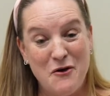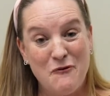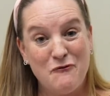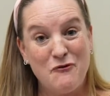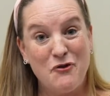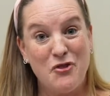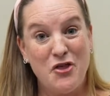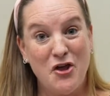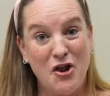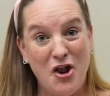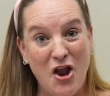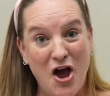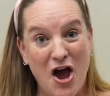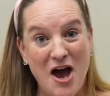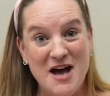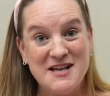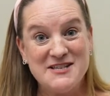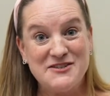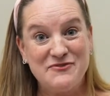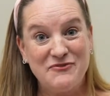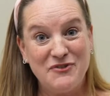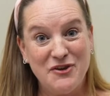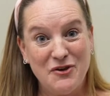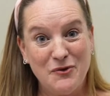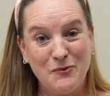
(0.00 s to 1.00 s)
For the
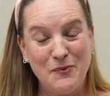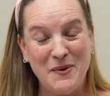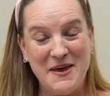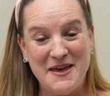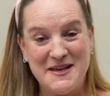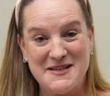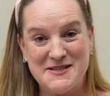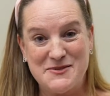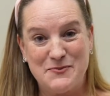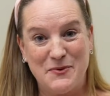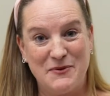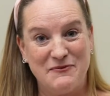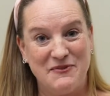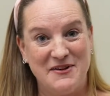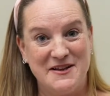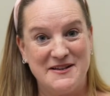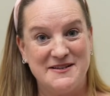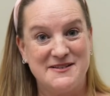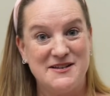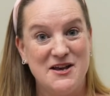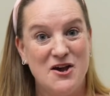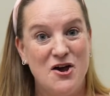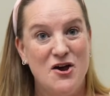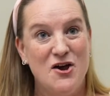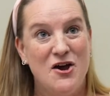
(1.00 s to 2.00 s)
last few weeks, we've
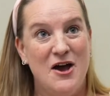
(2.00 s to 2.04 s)
learned